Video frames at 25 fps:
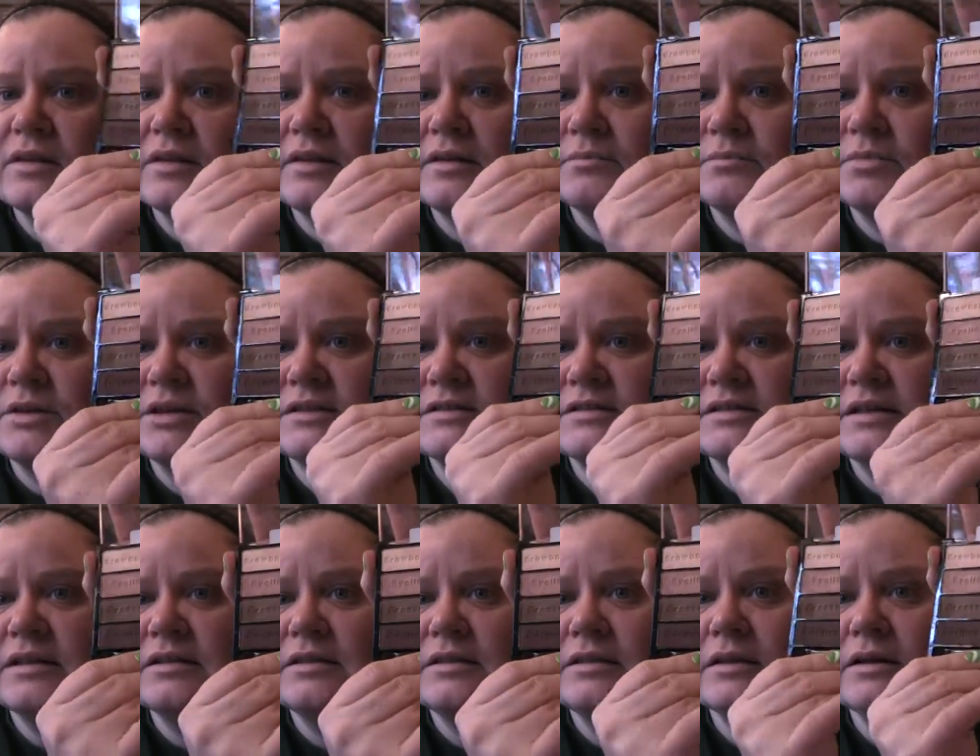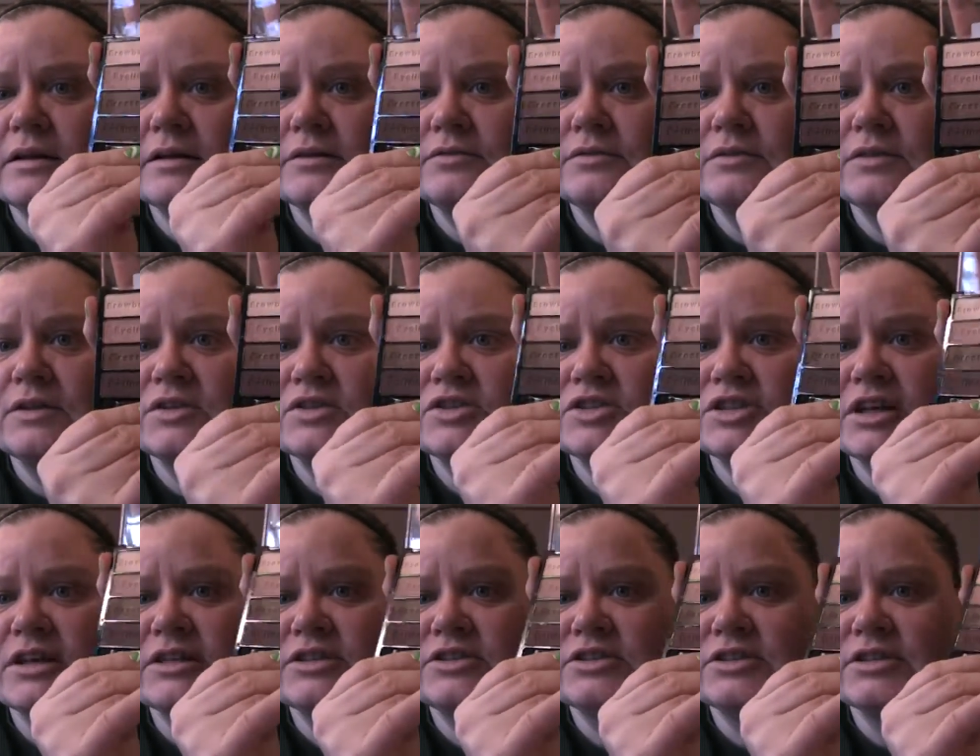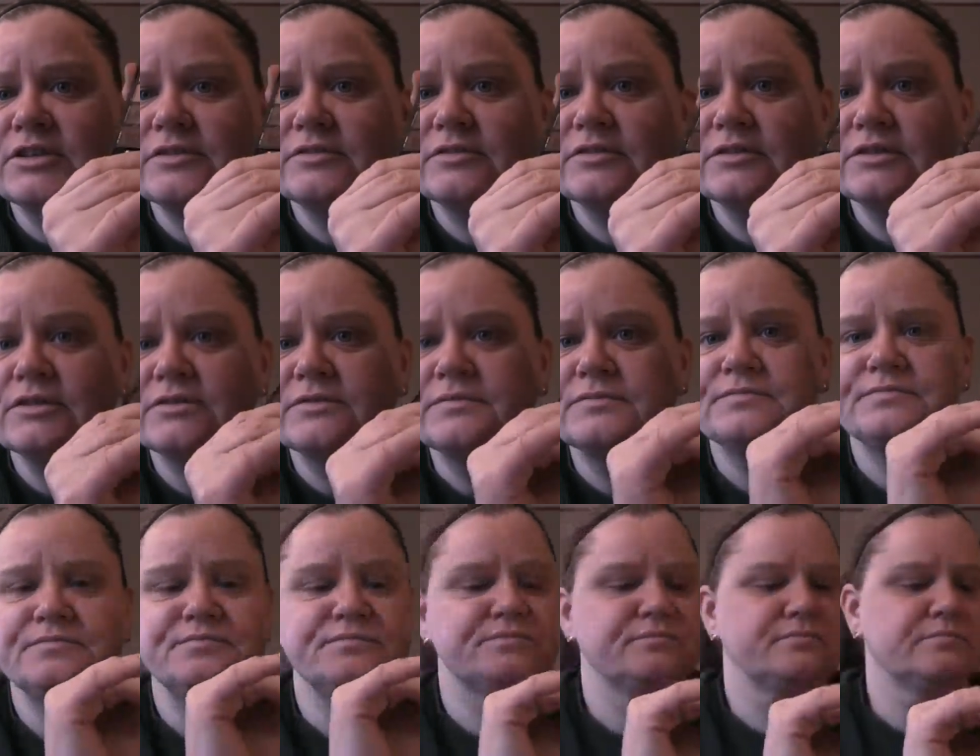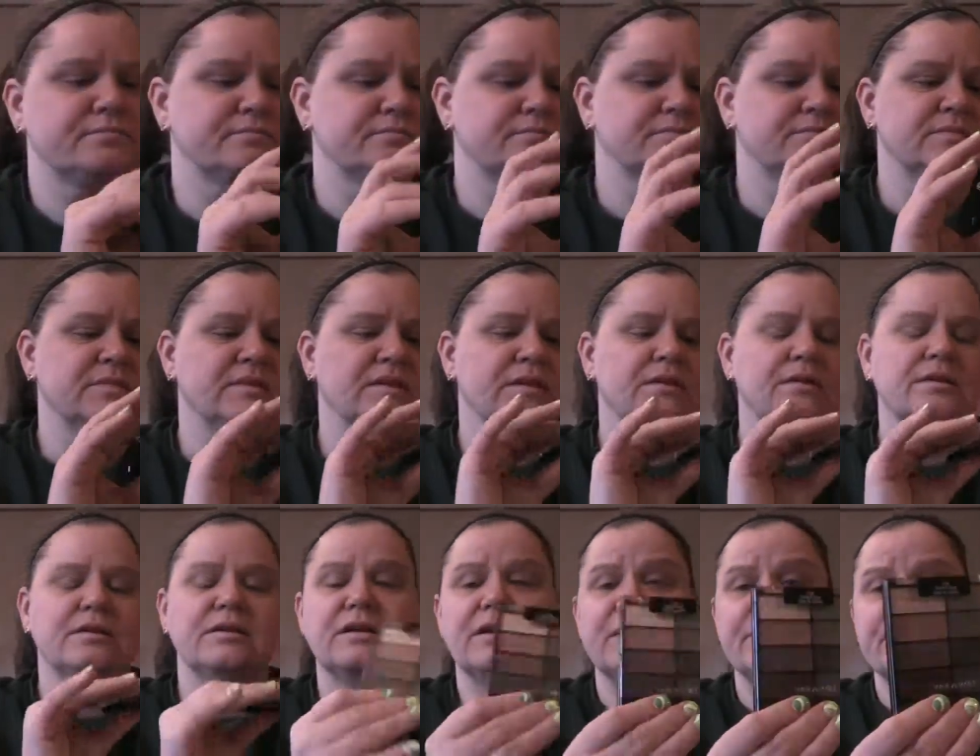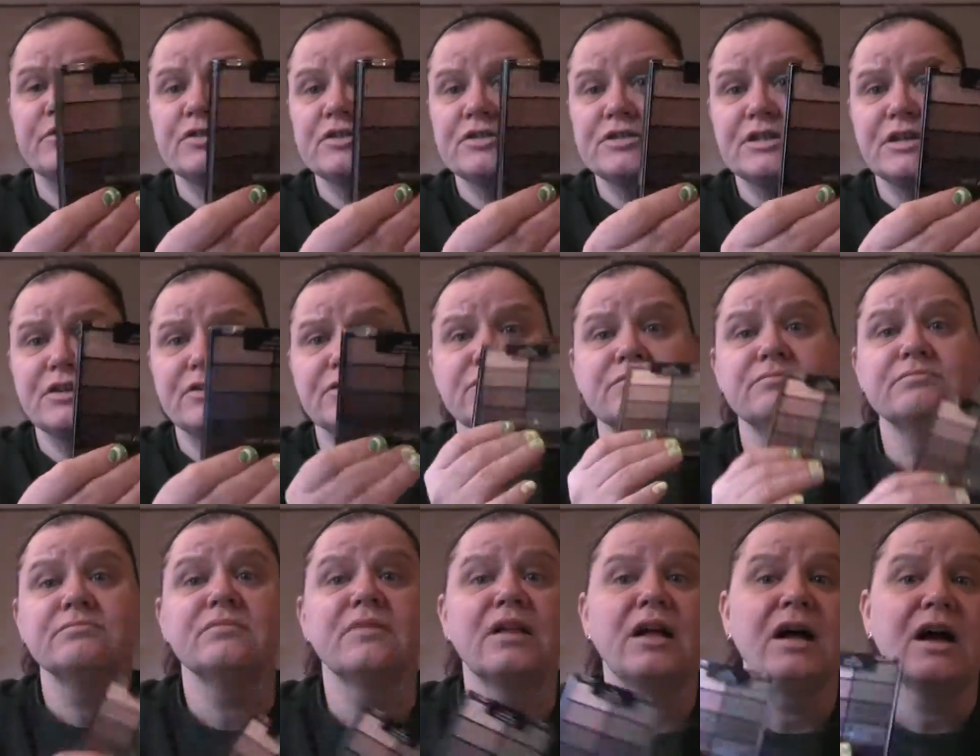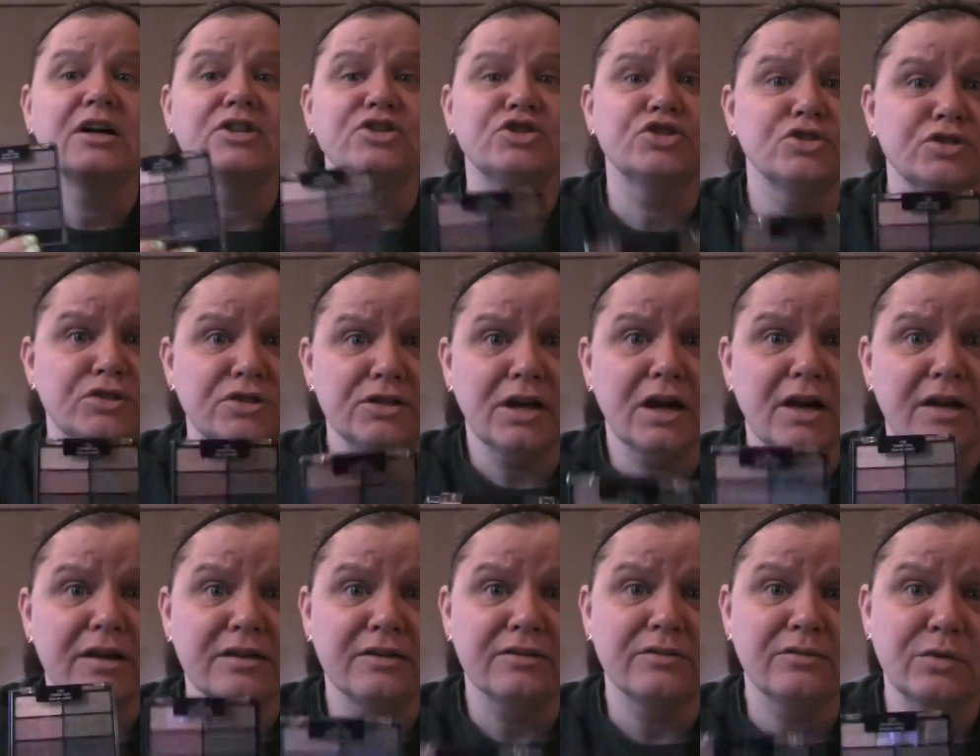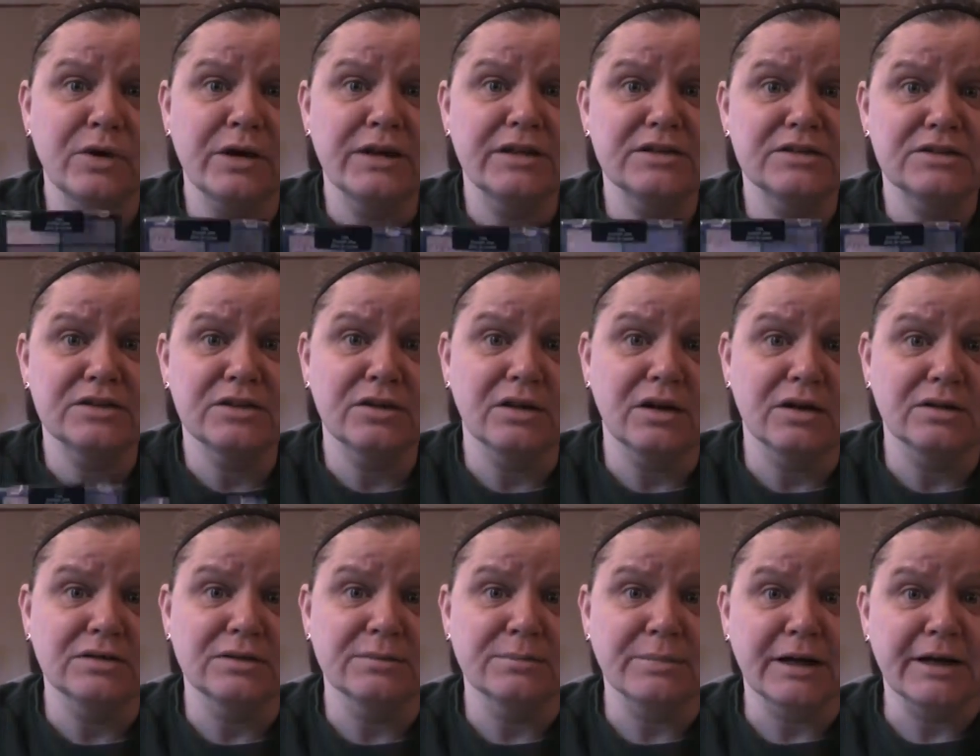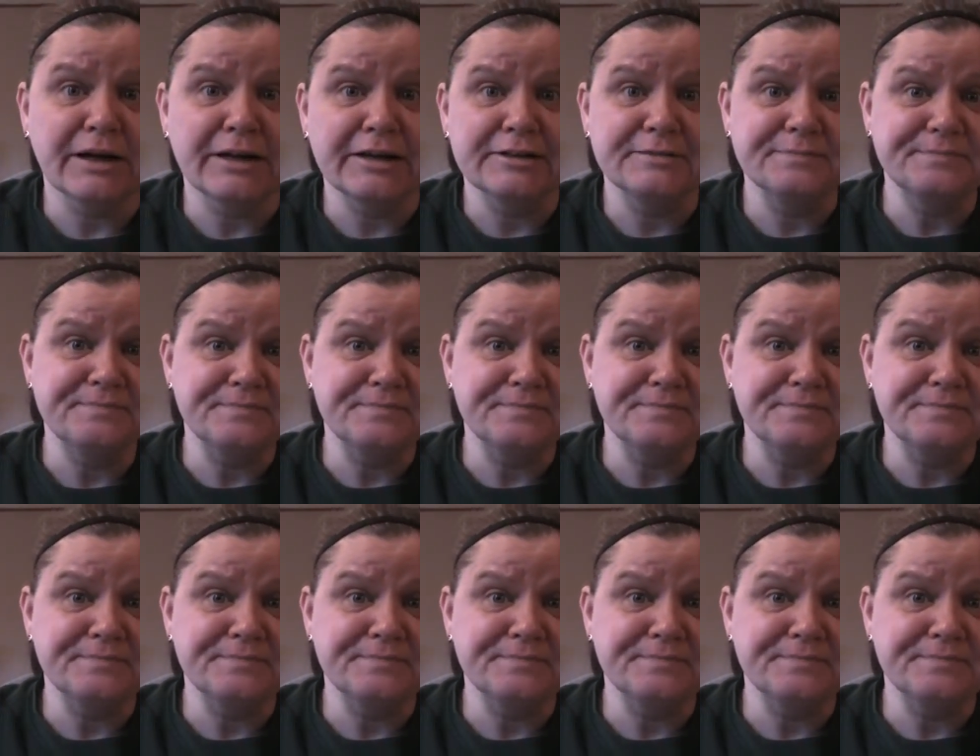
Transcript: Plus I love the shade shift. Comfort Zone. I should not have waited so long to buy it.